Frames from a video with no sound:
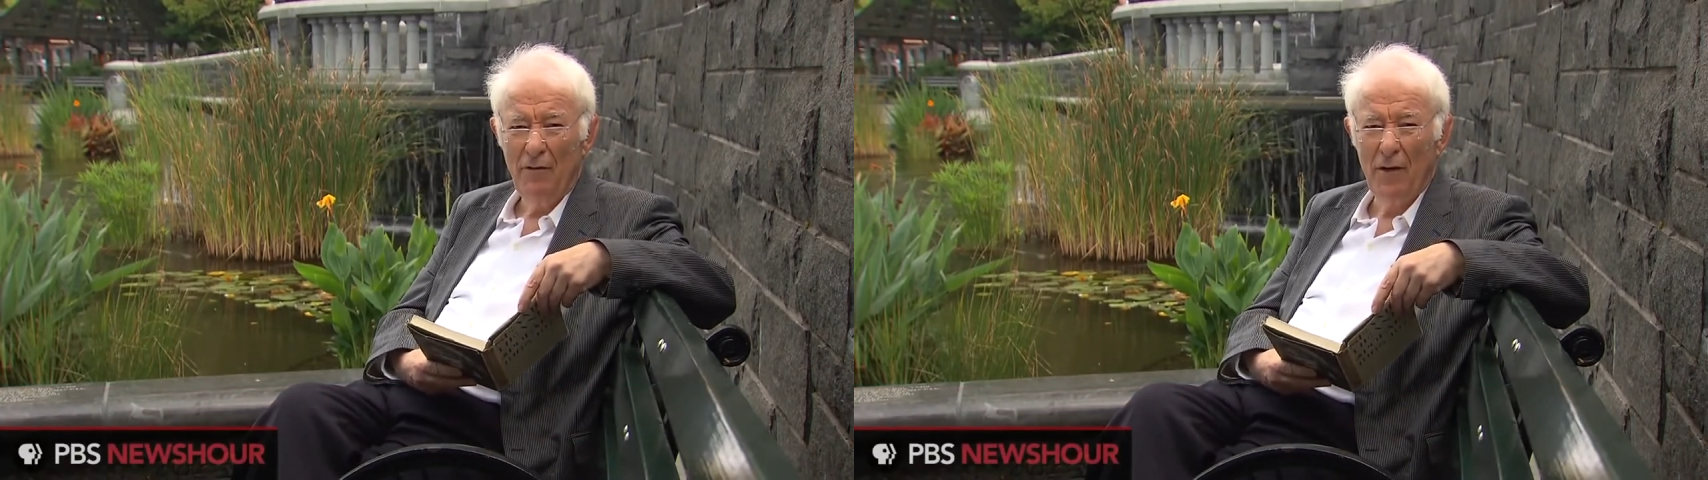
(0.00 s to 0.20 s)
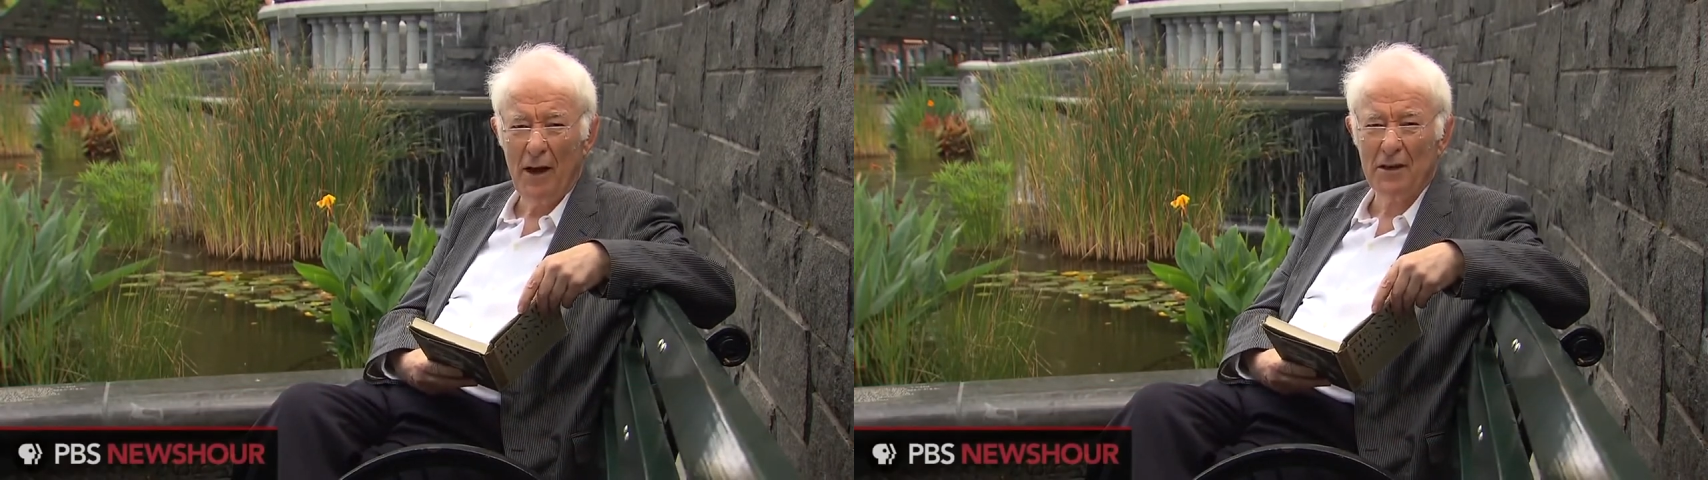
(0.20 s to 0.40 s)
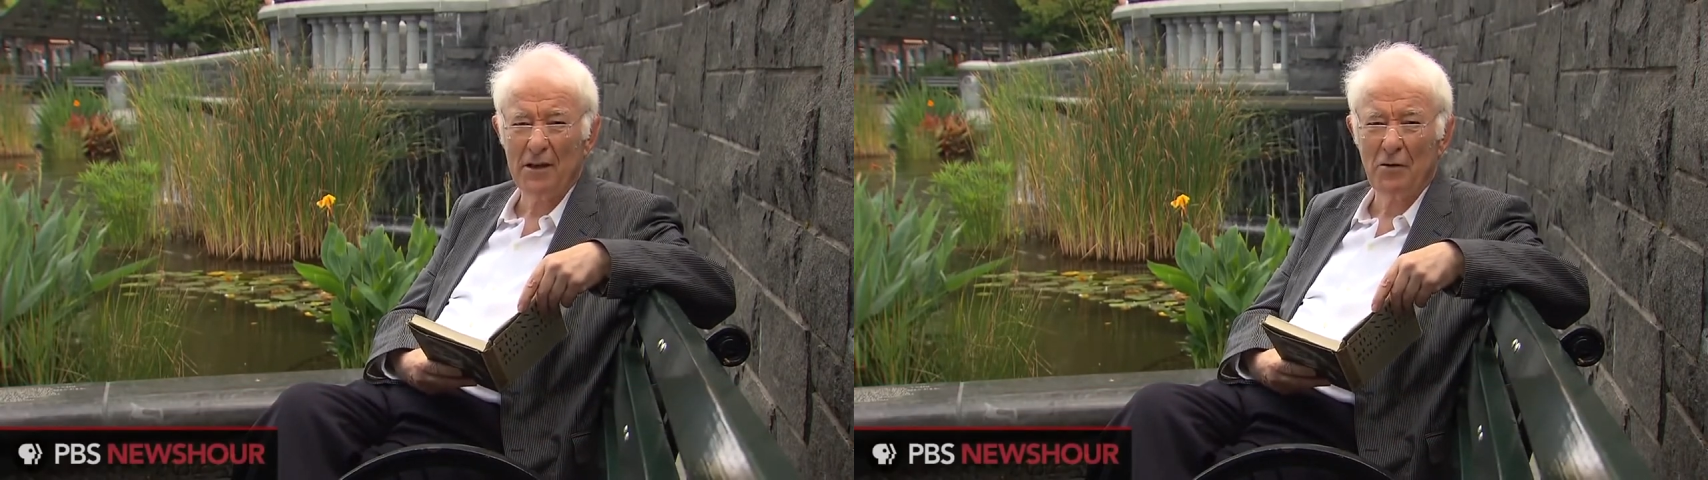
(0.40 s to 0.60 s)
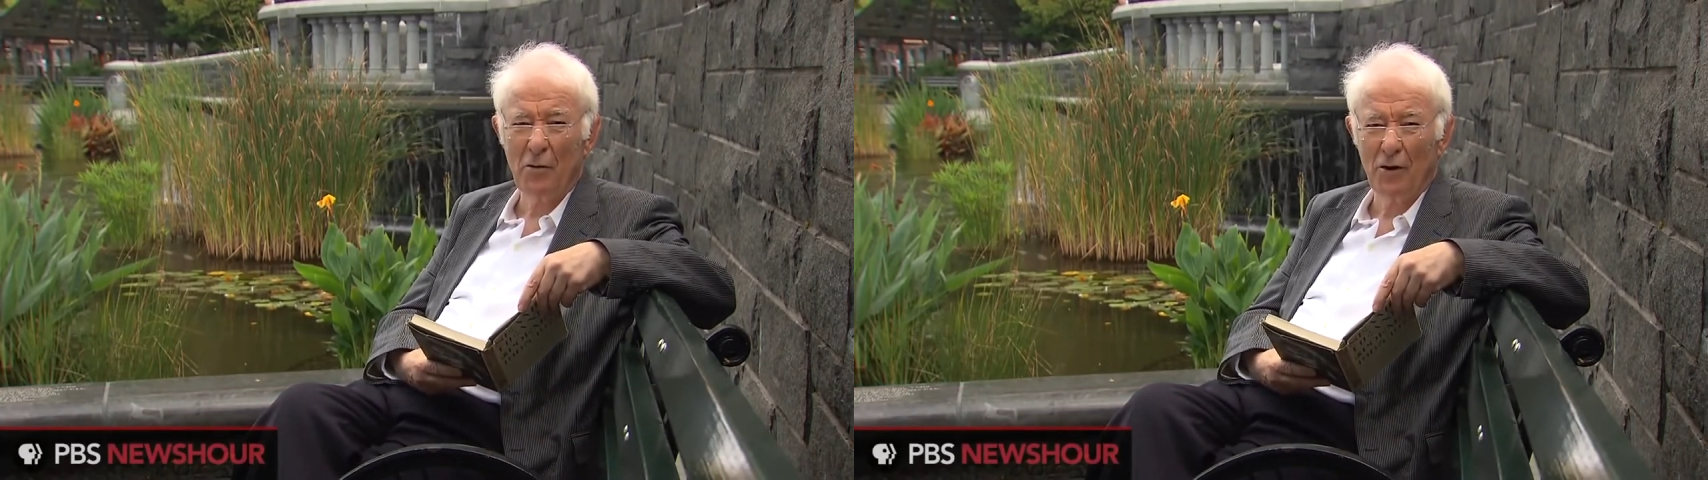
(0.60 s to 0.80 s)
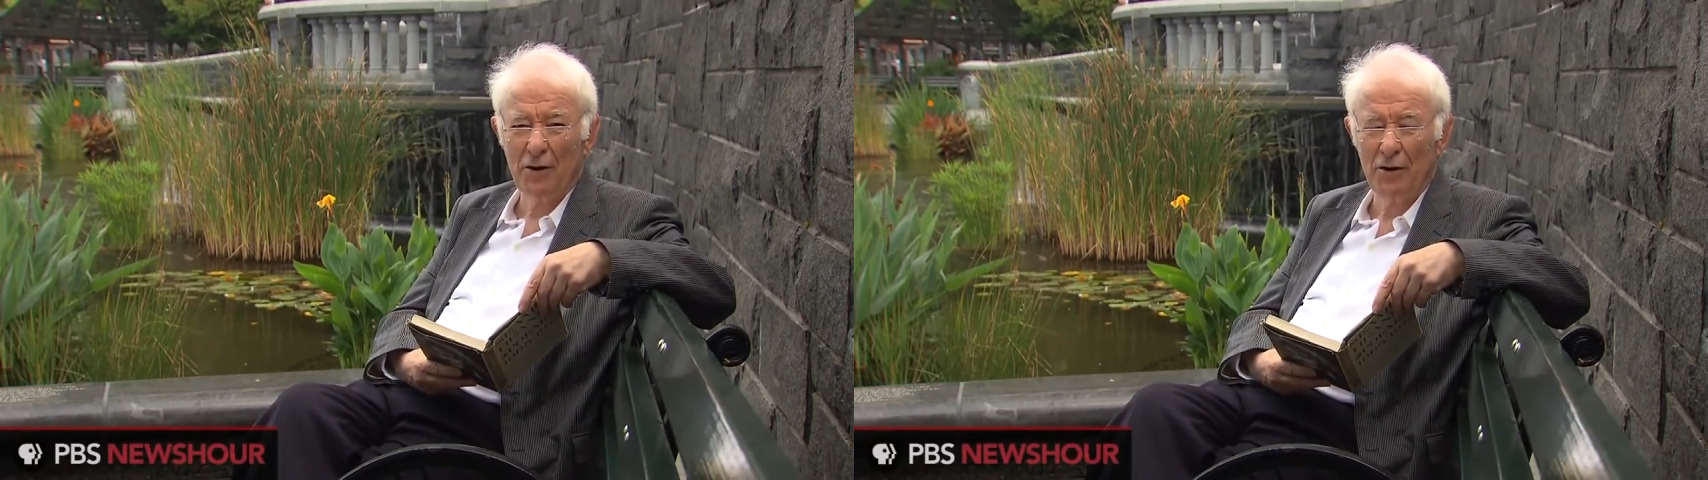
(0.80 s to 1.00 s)
flax had
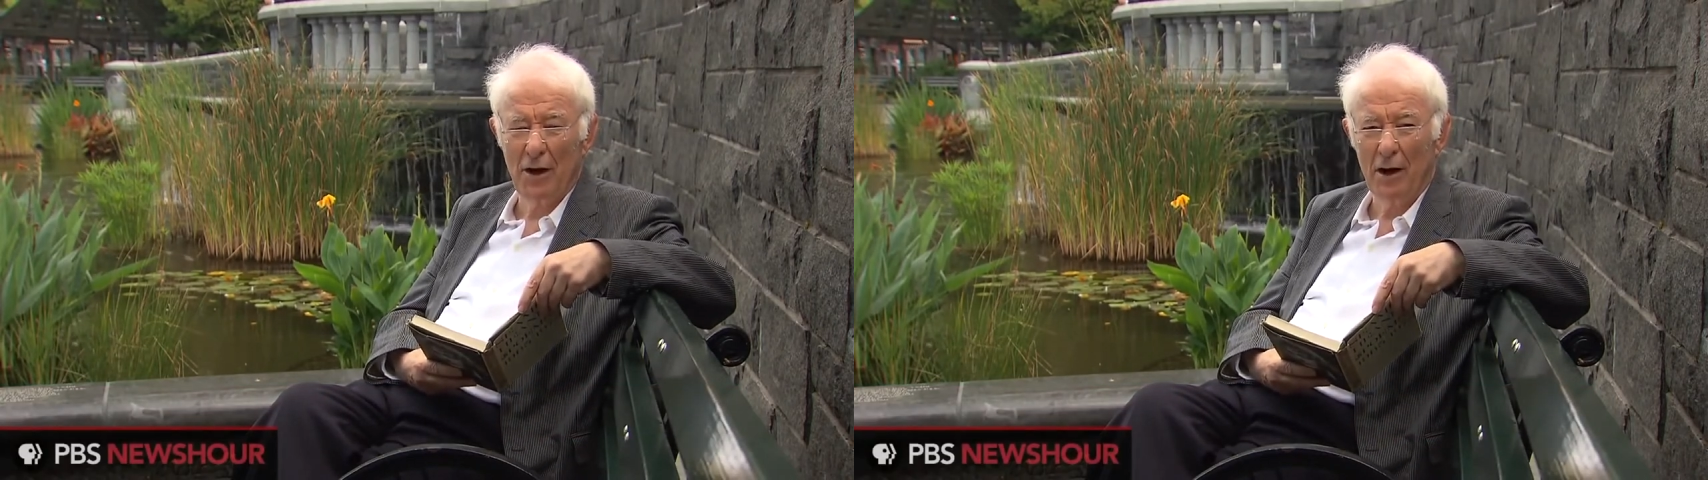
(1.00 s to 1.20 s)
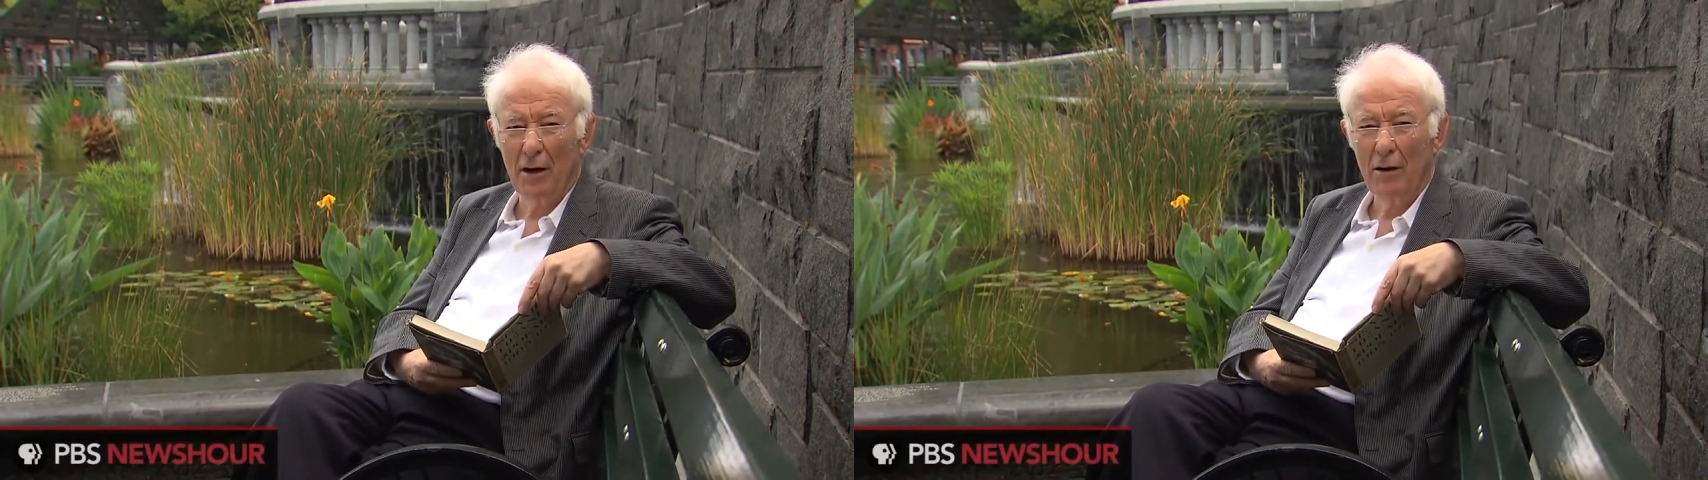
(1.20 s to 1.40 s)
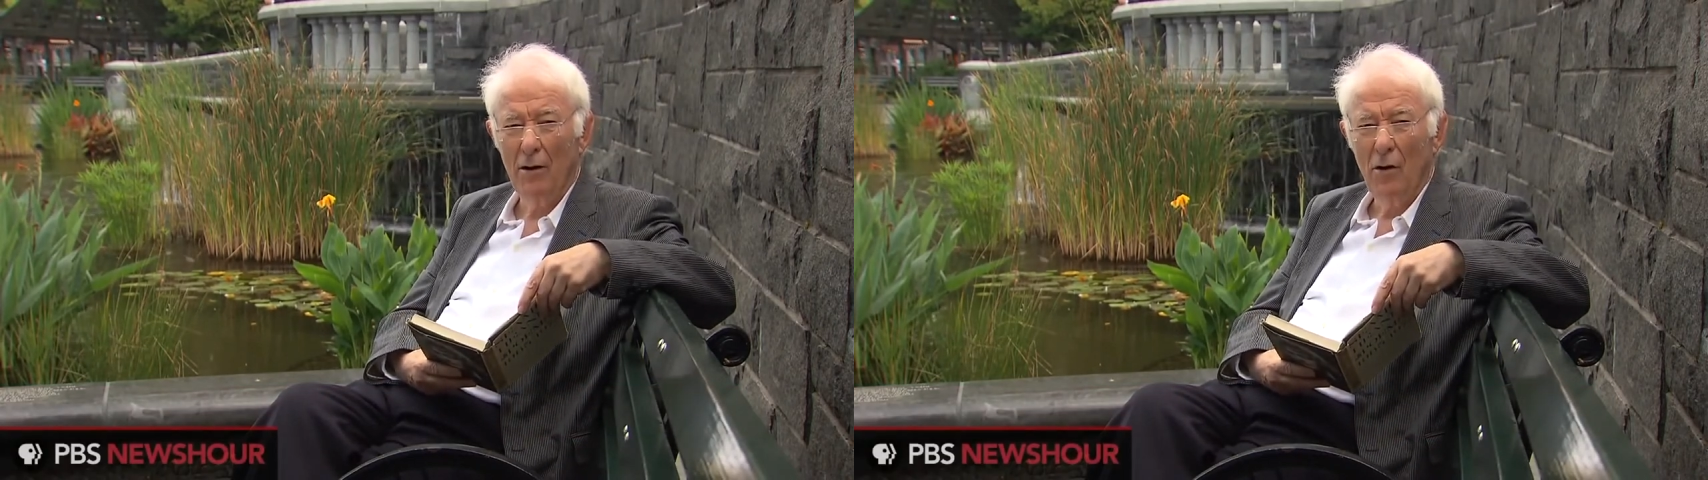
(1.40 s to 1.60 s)
rotted there,